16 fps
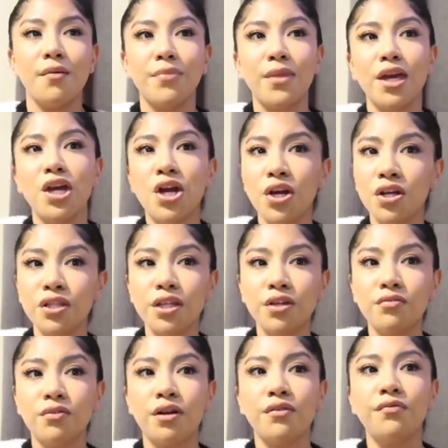They currently
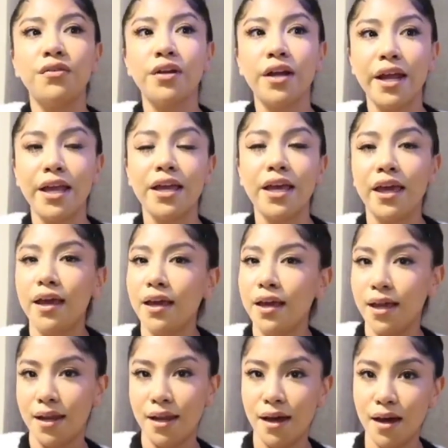run for $8K
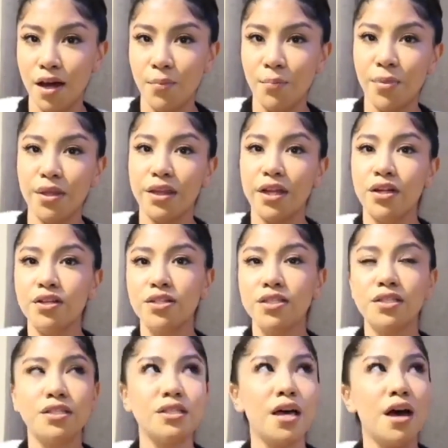and up. There's
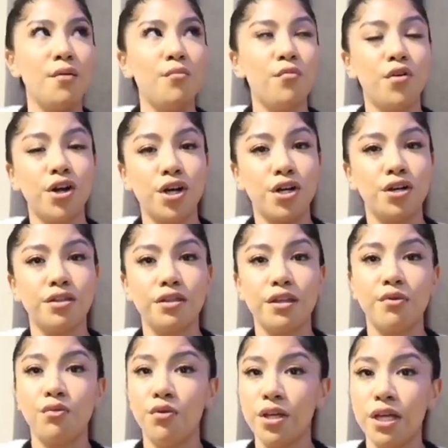some where
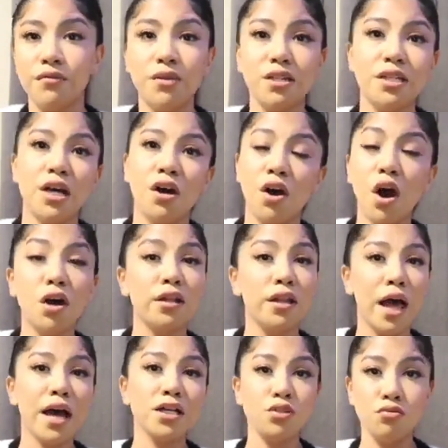they won't even tell, on the
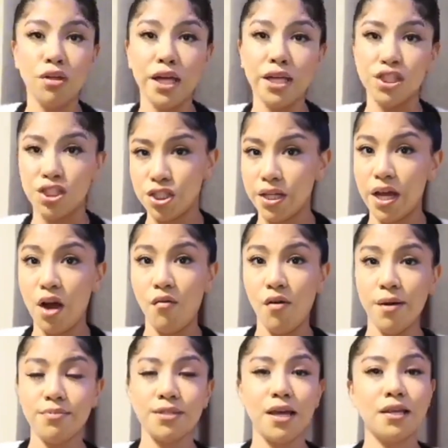actual like Chanel
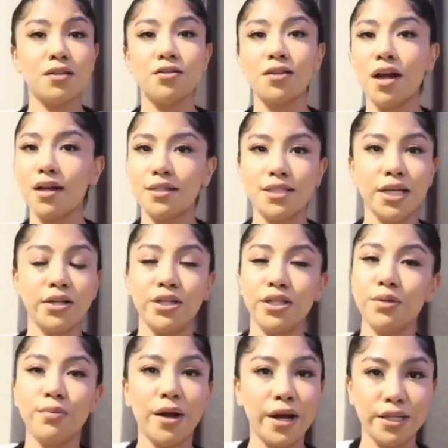website, they're not gonna tell you
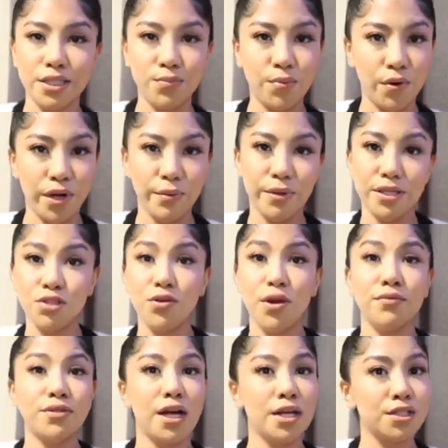the price point because you
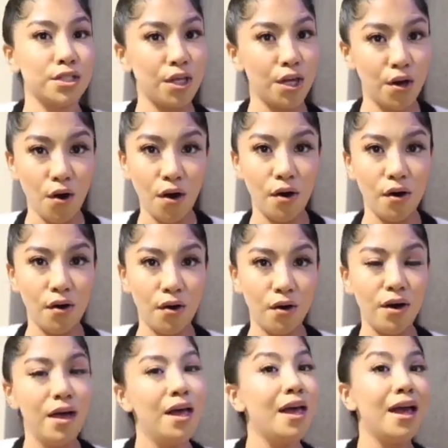have to actually call
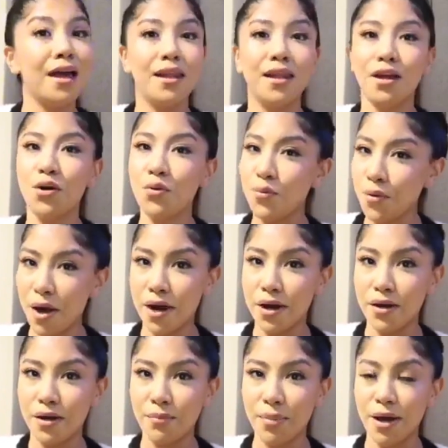and
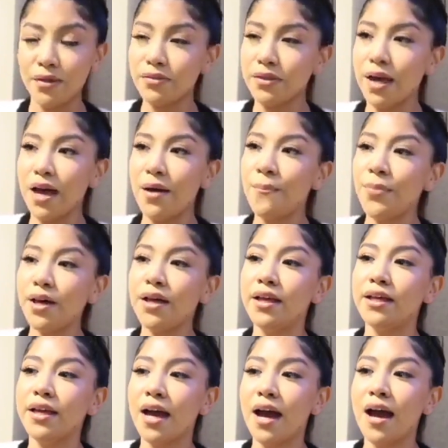inquire about that.
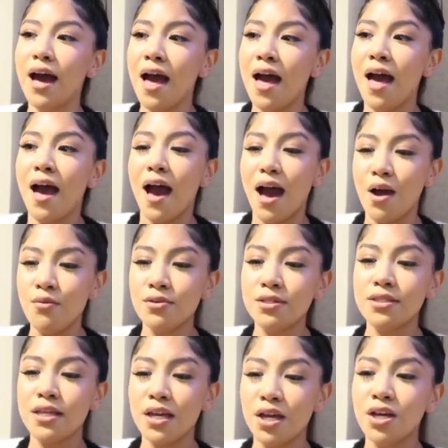But yeah, I
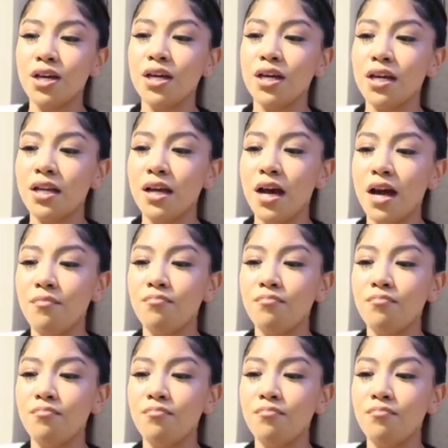would say a good